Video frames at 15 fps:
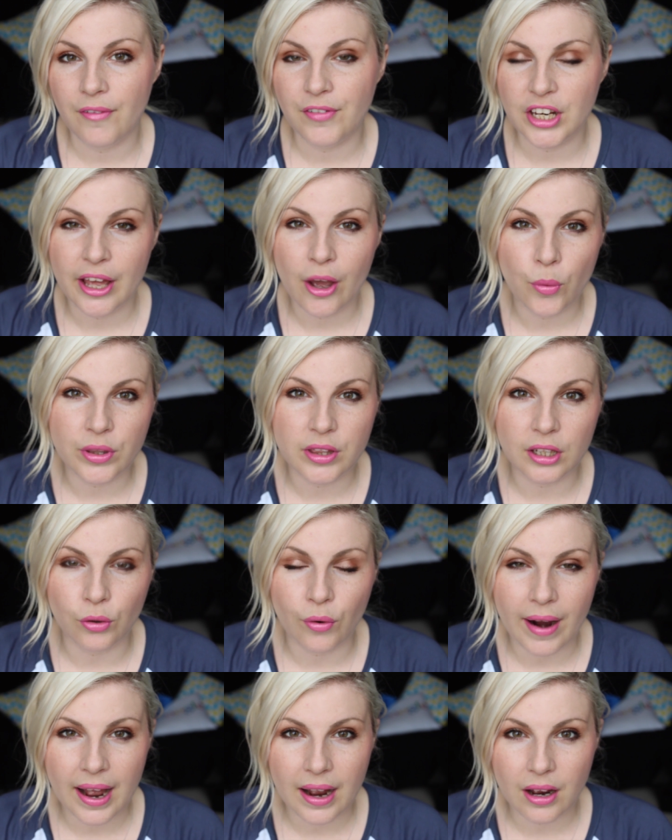a video with the
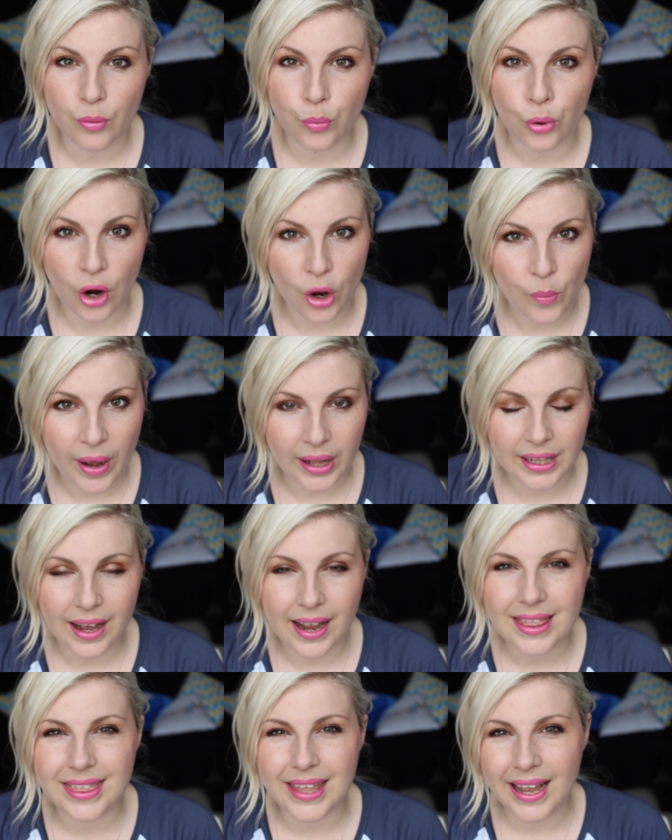Lorac Pro
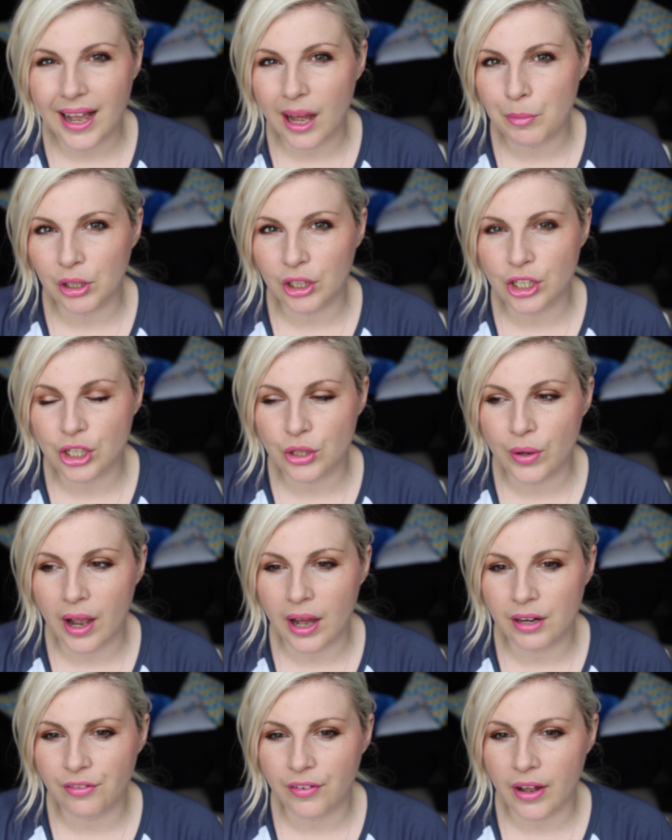palette. I think I'm going to do
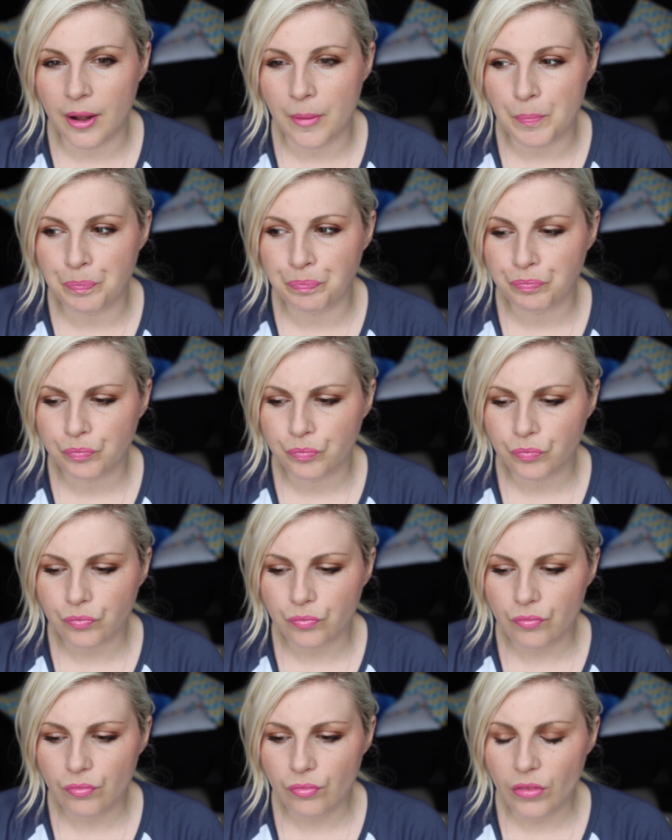kind of... Um,
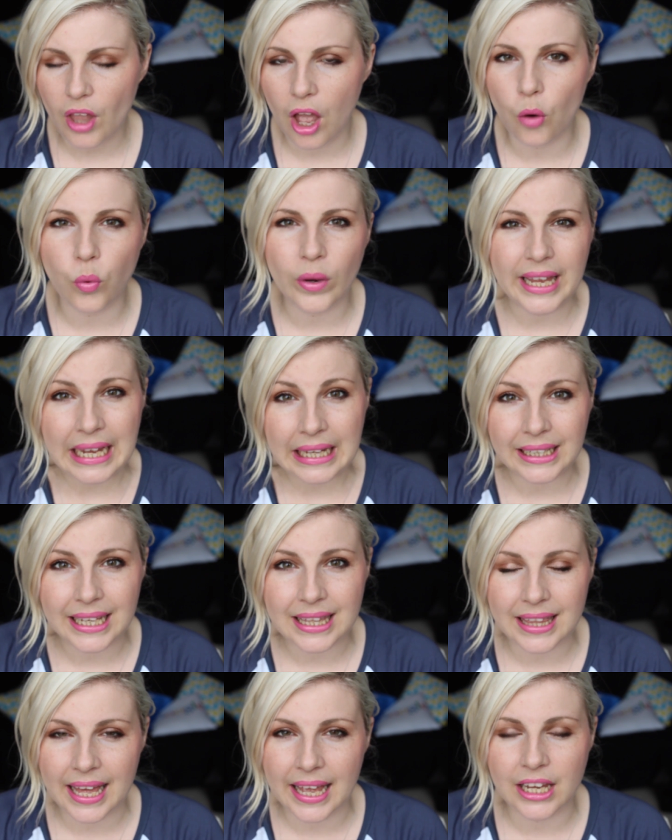a weekly
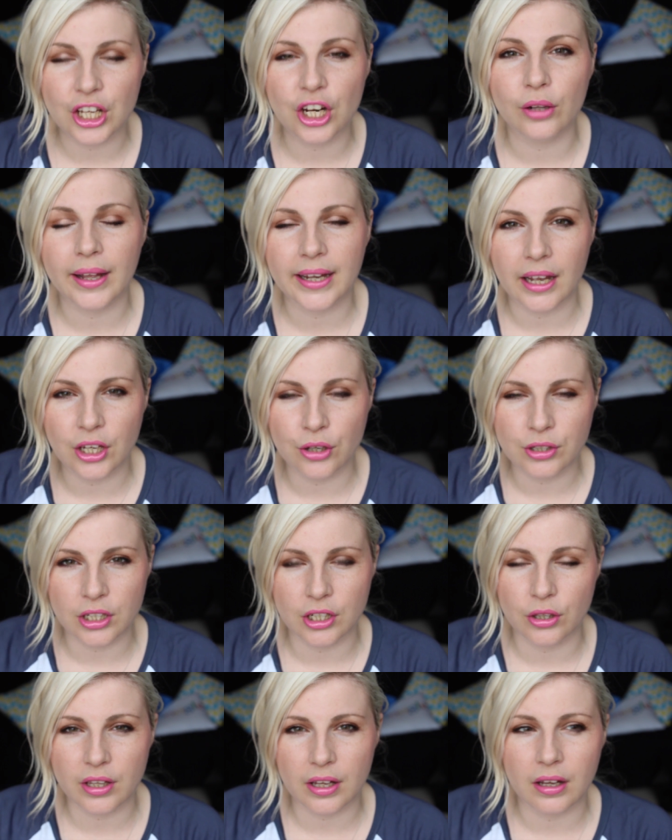thing, you know, like I used
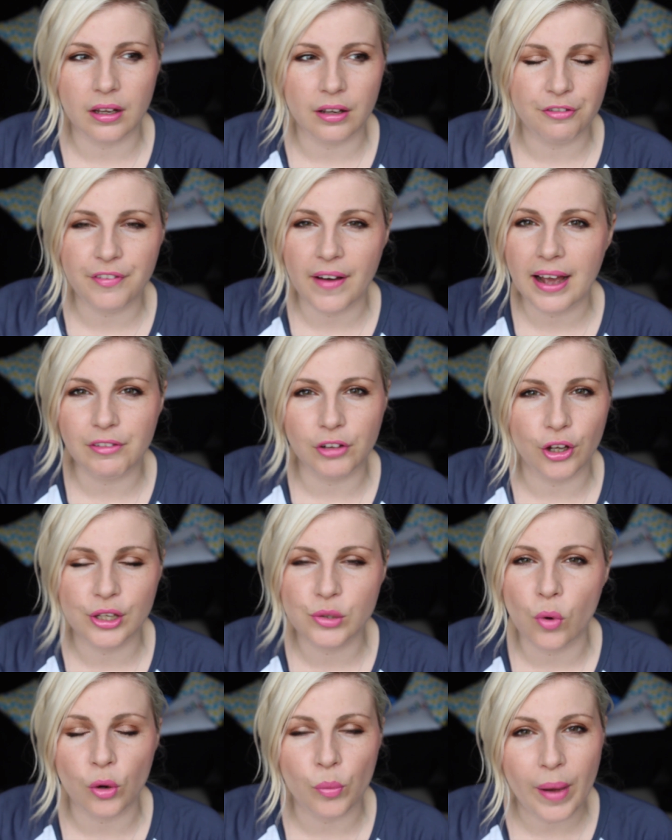to do the five
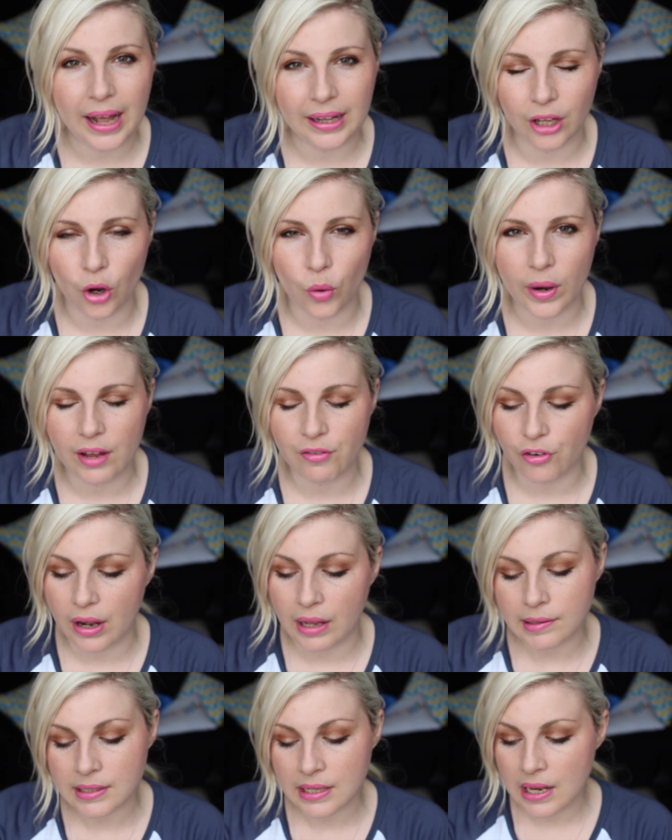looks, one palette or whatever
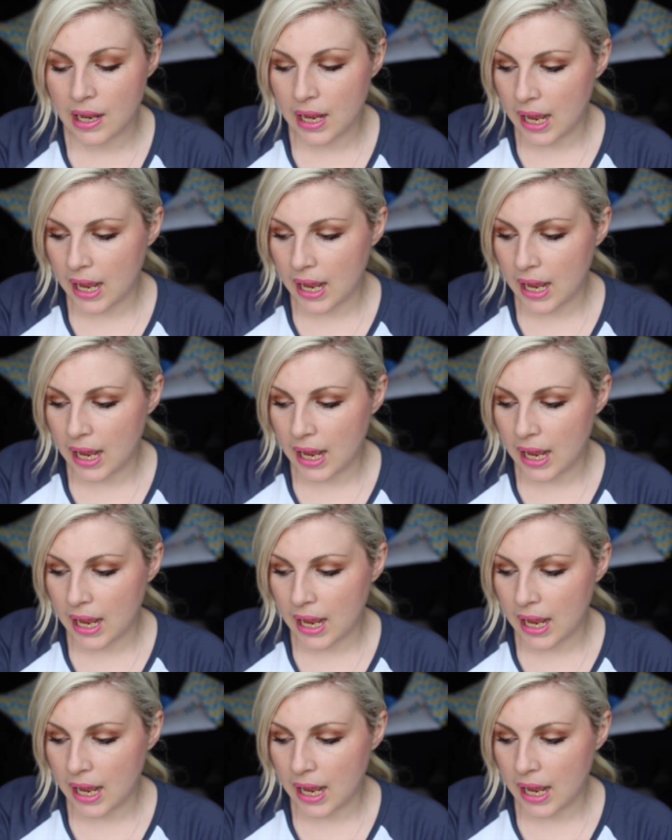else.